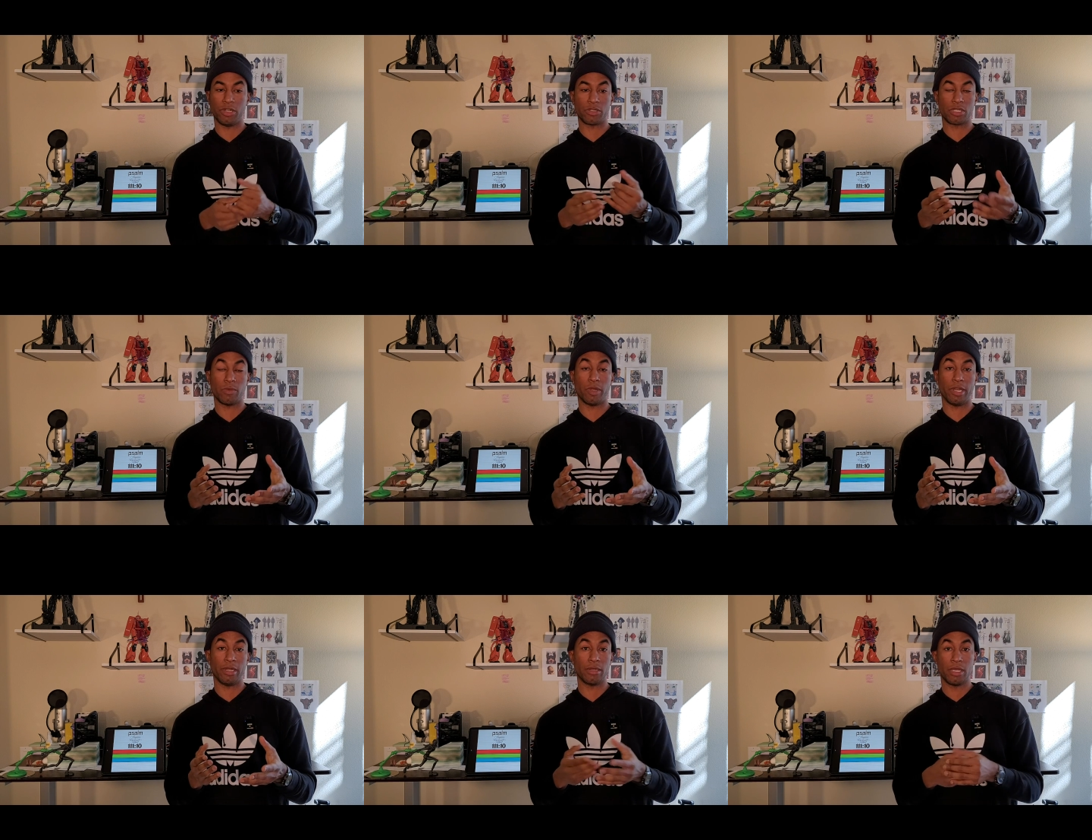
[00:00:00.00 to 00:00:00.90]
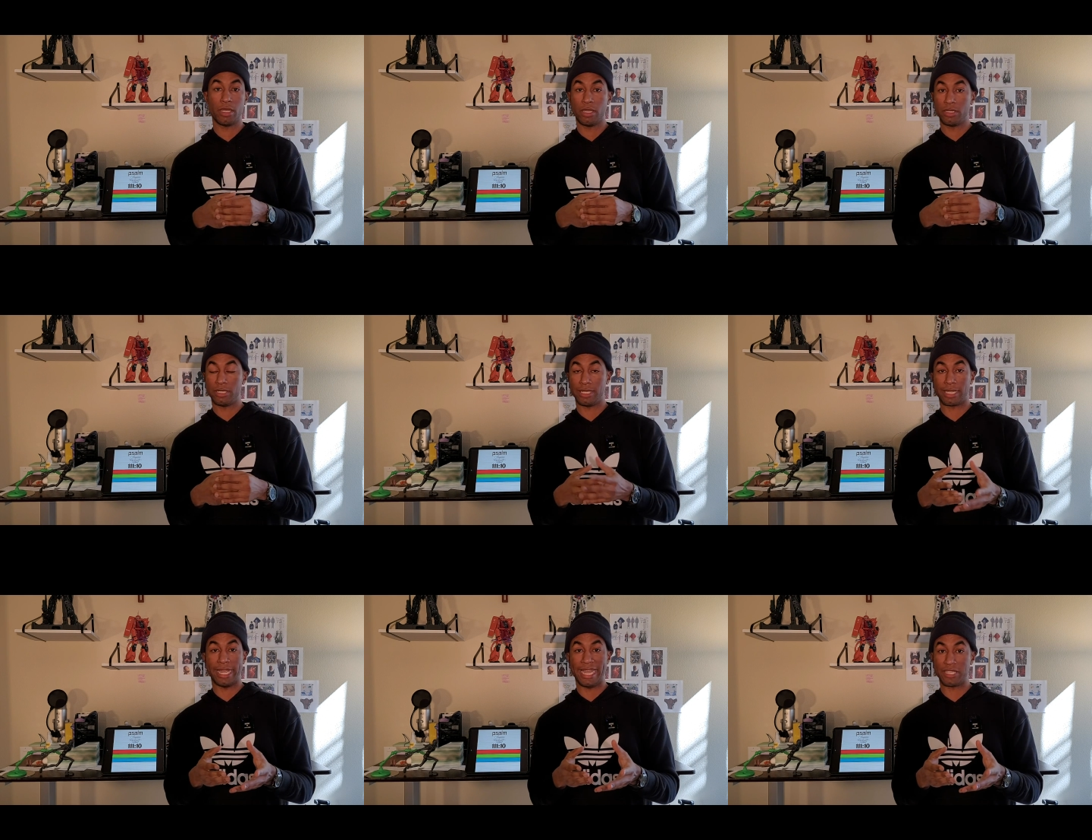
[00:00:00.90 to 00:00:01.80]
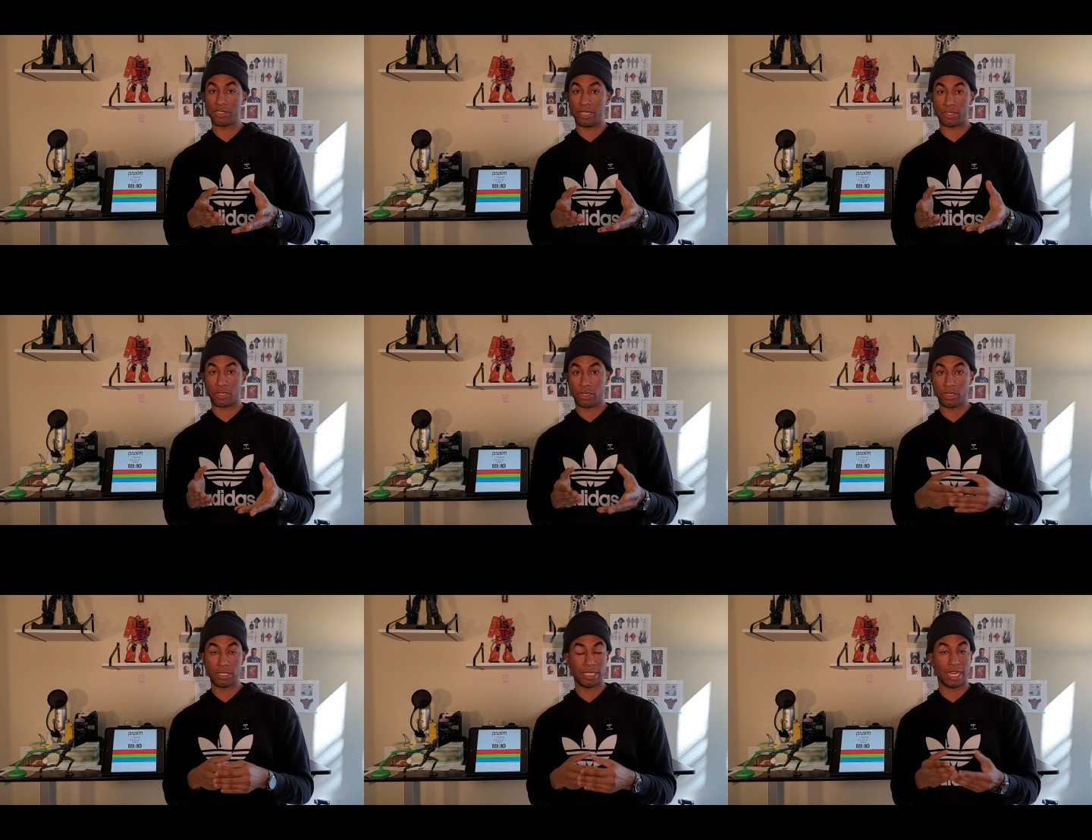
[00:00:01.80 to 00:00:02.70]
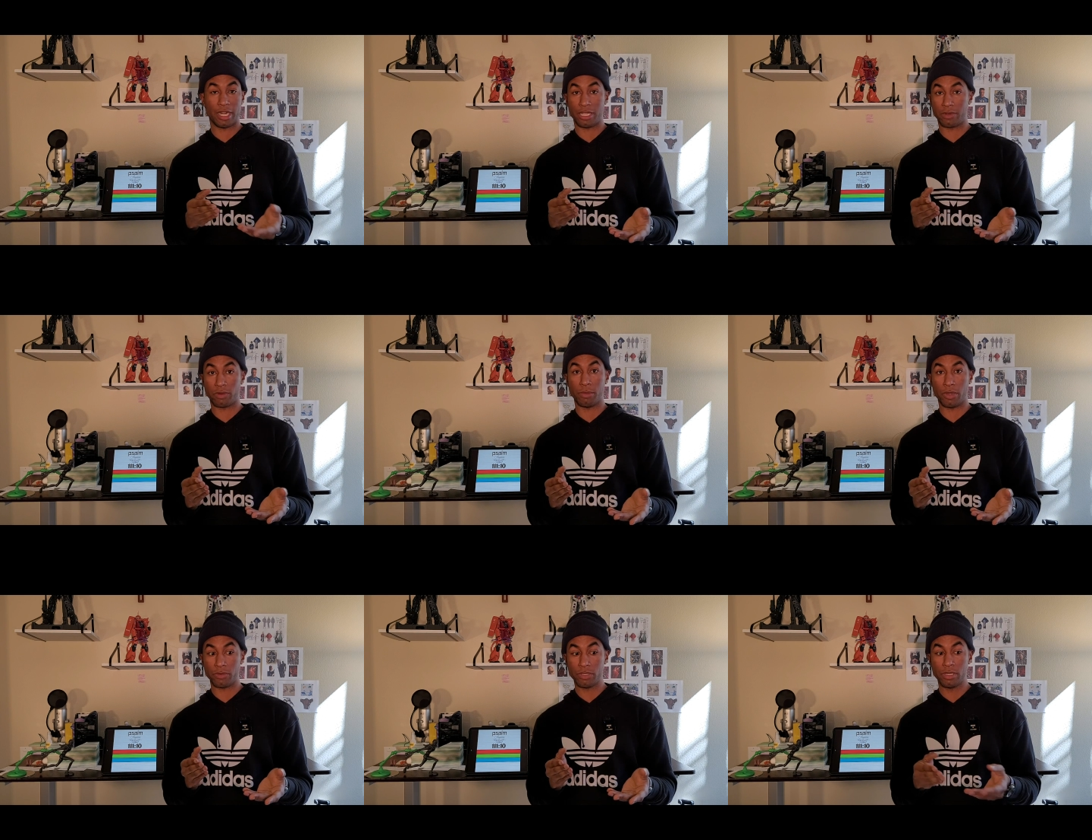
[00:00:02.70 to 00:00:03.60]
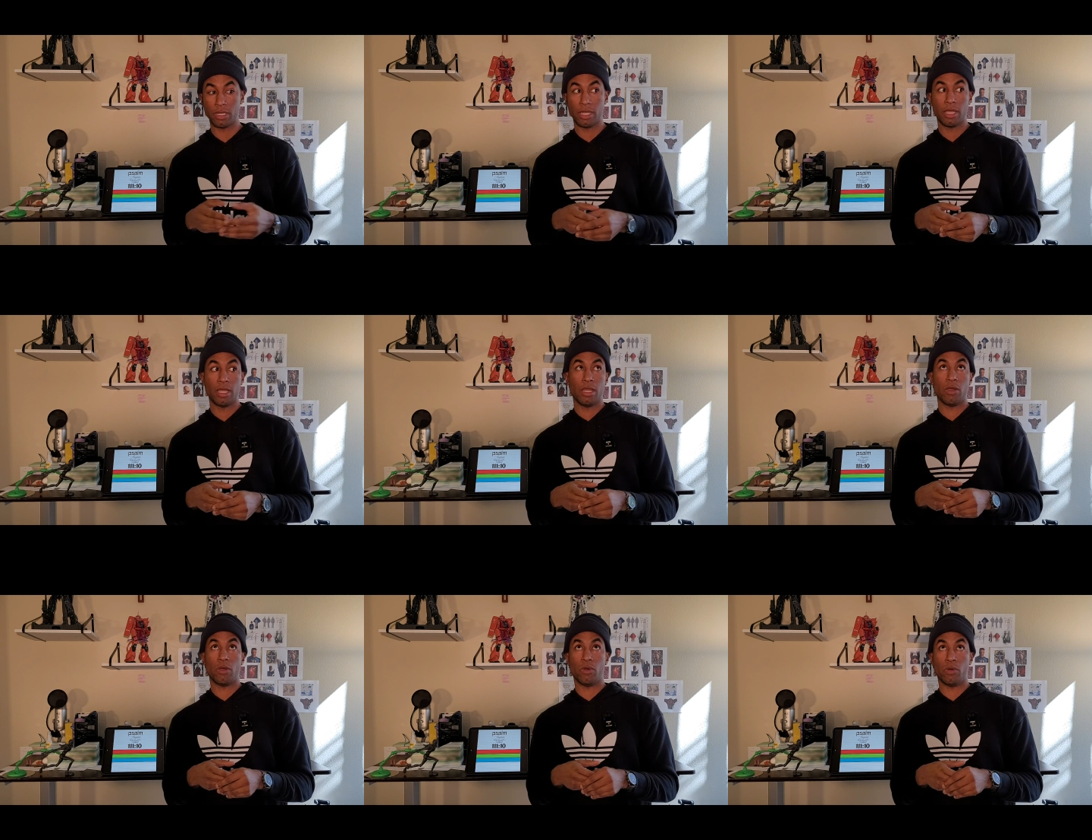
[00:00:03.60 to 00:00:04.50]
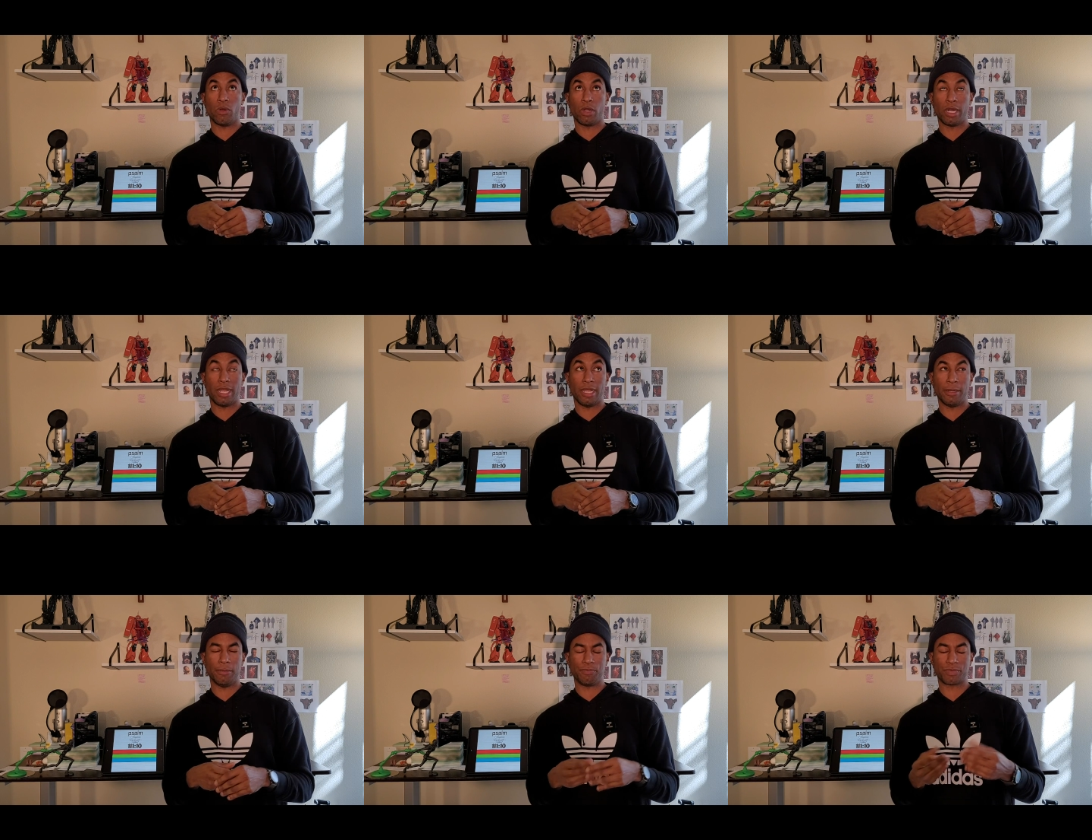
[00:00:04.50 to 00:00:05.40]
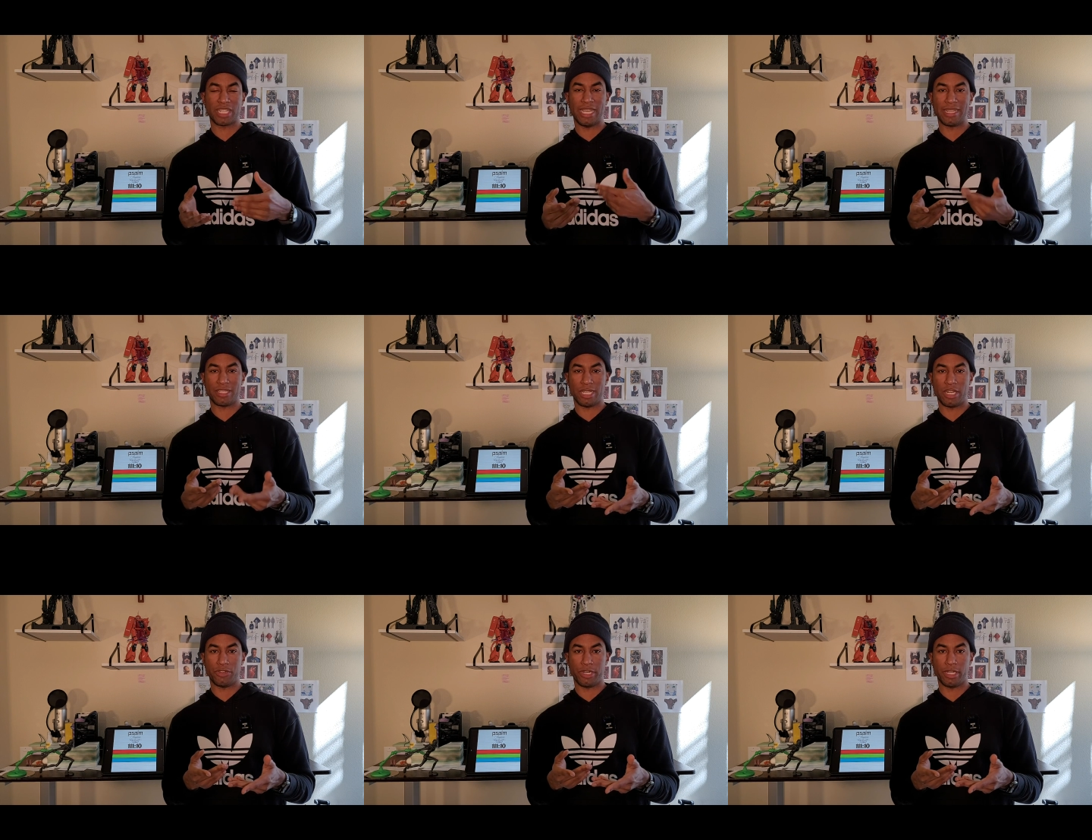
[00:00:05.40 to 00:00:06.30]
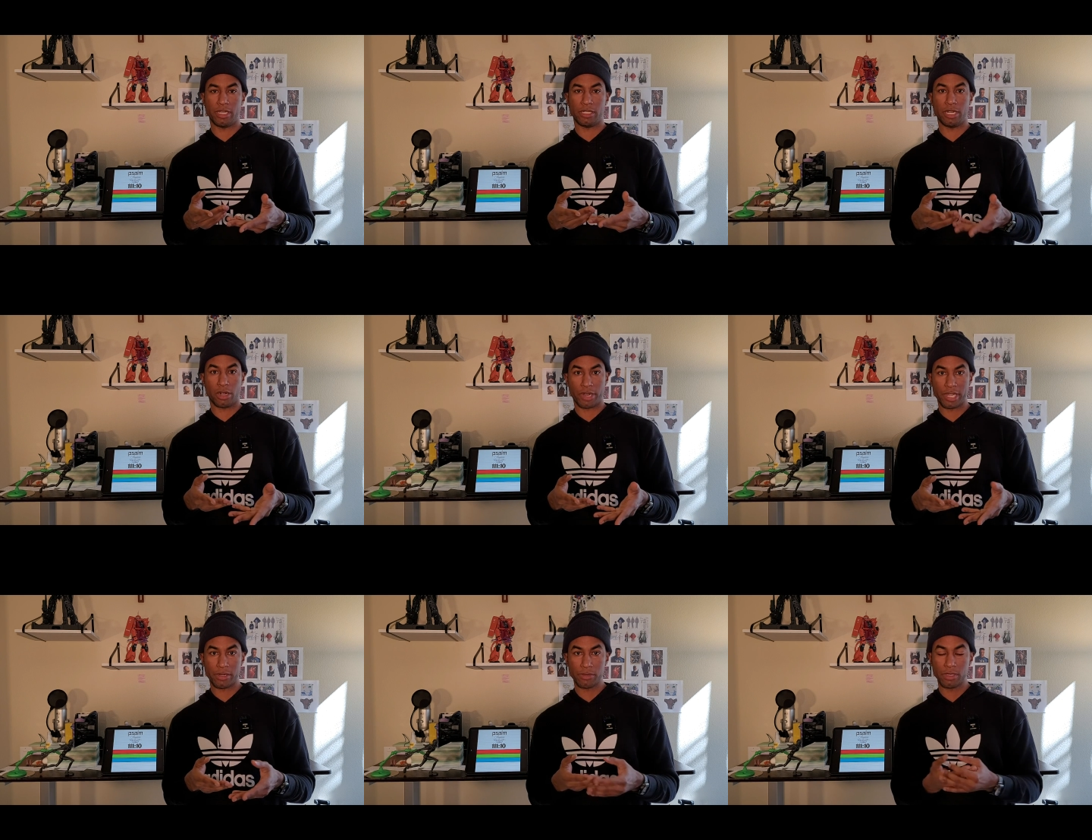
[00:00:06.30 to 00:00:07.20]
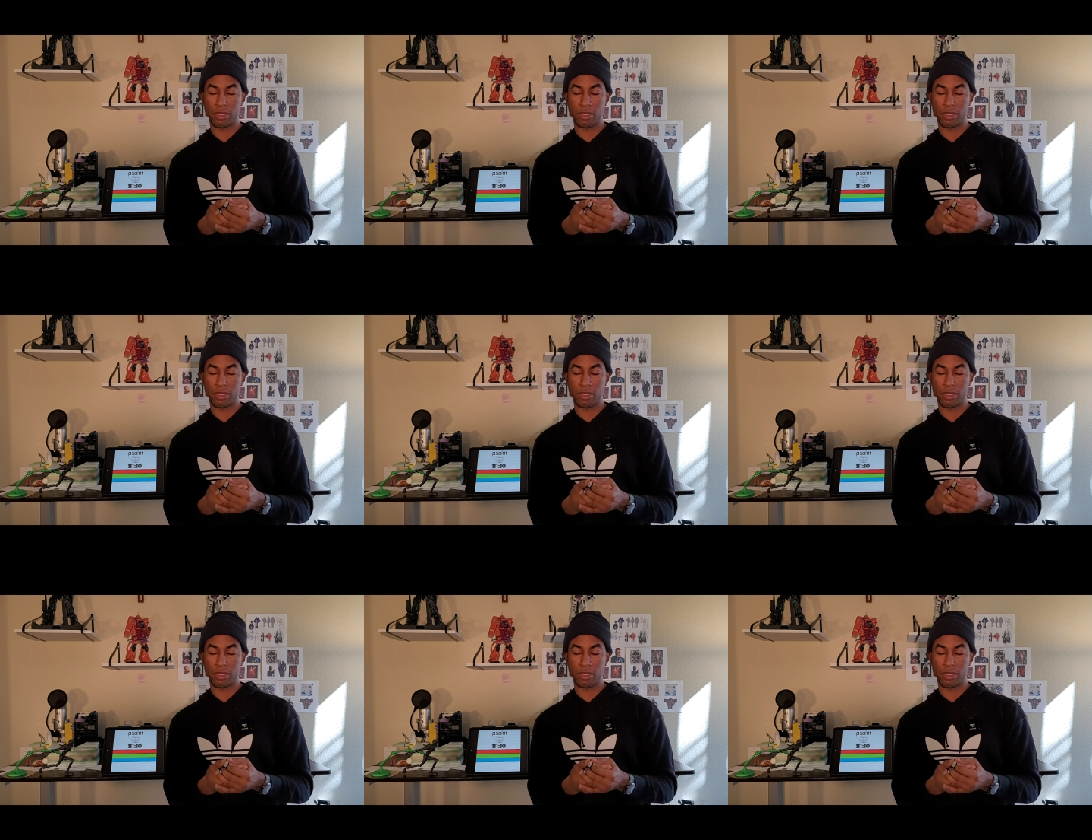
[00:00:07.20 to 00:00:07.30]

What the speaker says: Someone to cast as her, Tanya Ramone, or Alexandria Daddario.